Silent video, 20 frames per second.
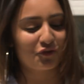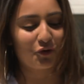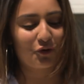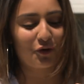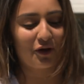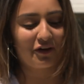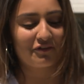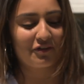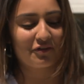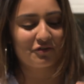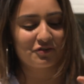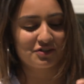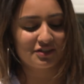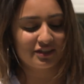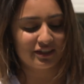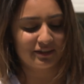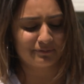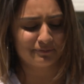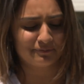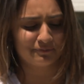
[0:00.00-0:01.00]
photo I've ever
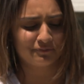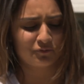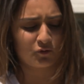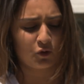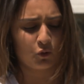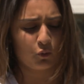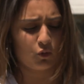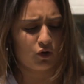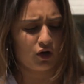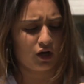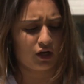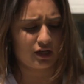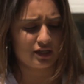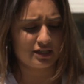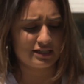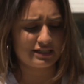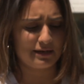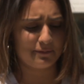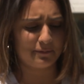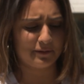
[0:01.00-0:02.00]
seen. We're not
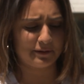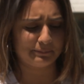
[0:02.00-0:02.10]
going to snap